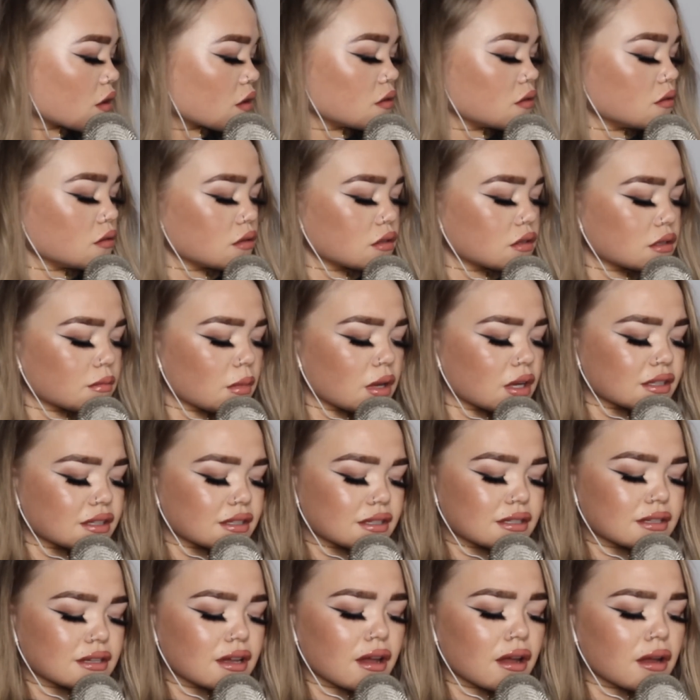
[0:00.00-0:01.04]
Because my
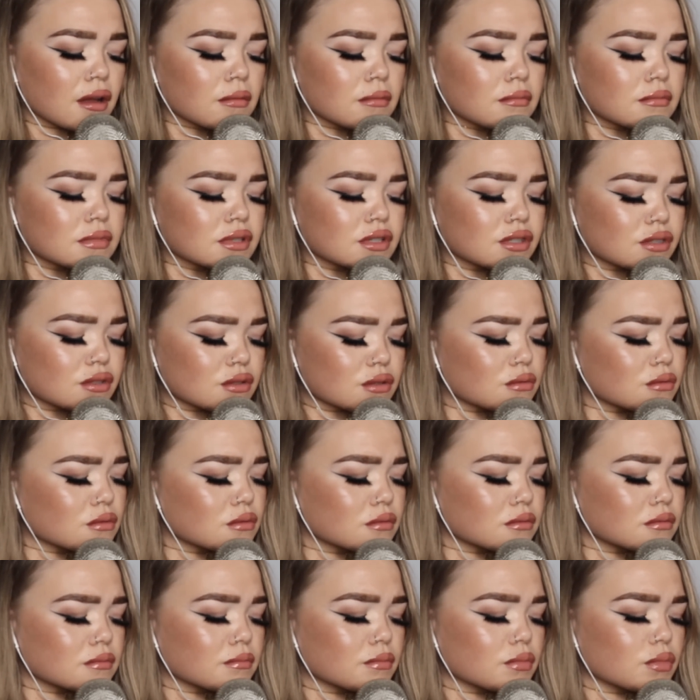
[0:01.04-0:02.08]
time is
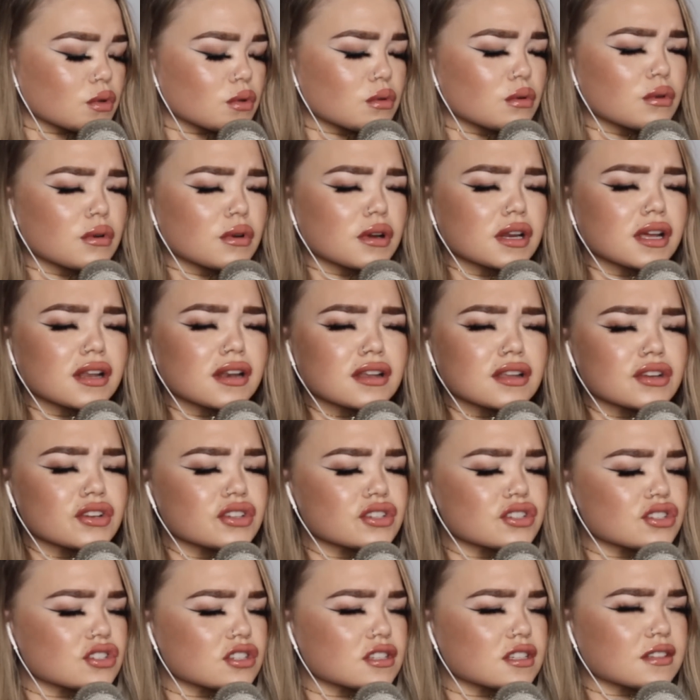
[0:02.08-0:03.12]
so
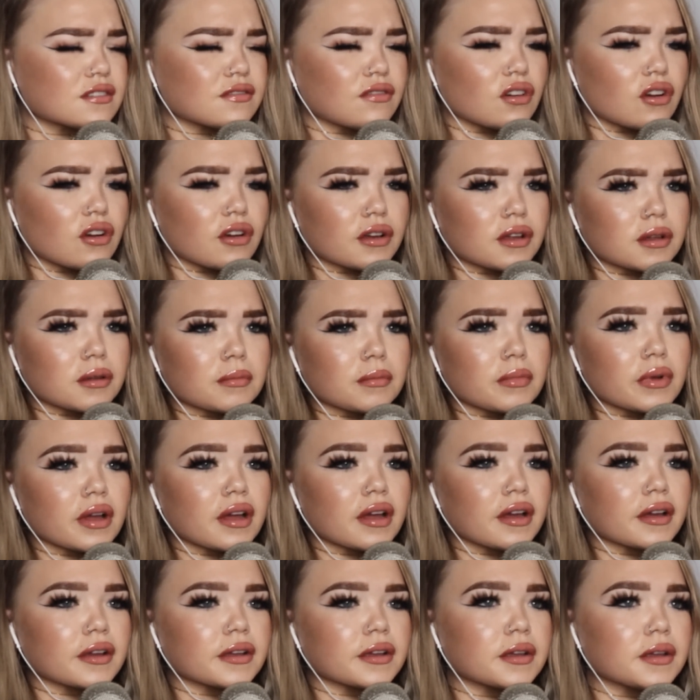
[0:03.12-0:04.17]
borderless for you,
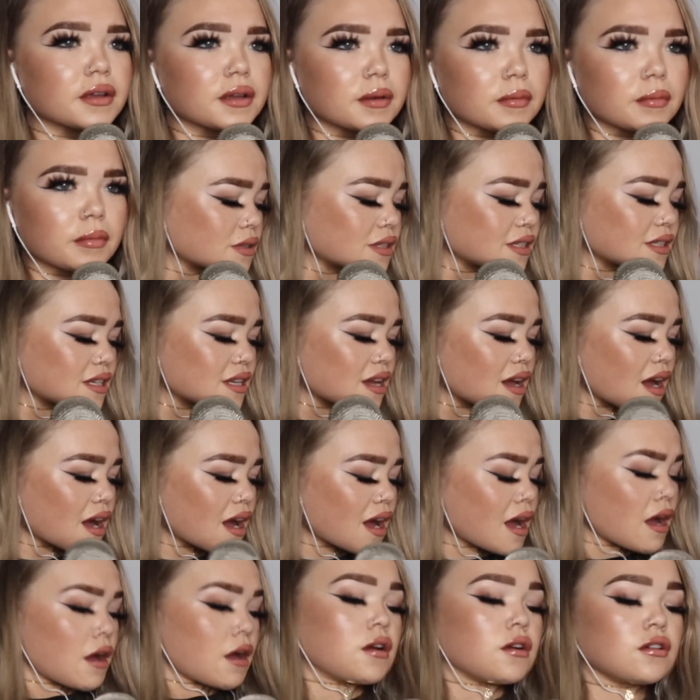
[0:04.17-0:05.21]
babe. What's
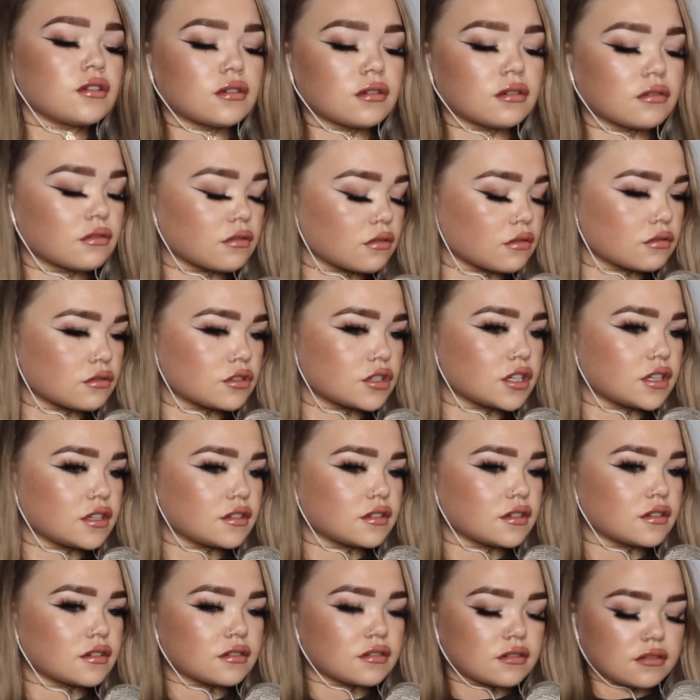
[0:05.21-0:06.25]
up?
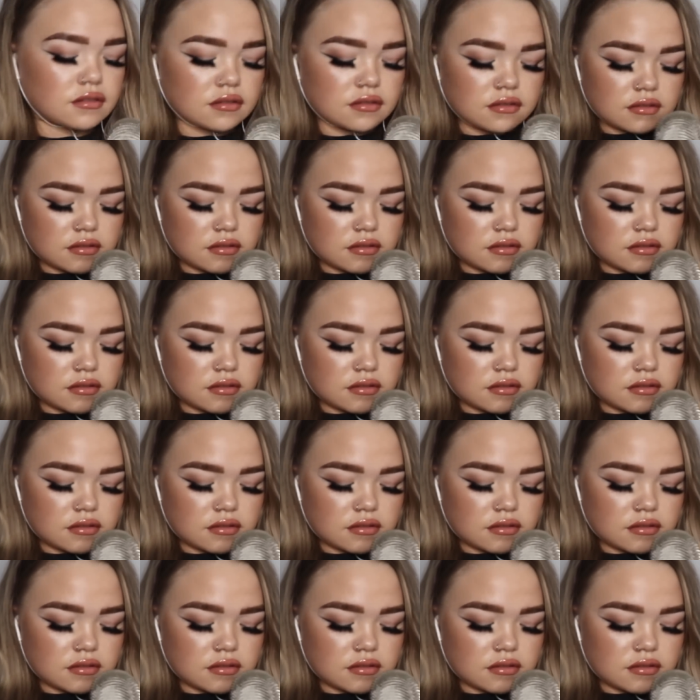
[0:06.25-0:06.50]
Jesus.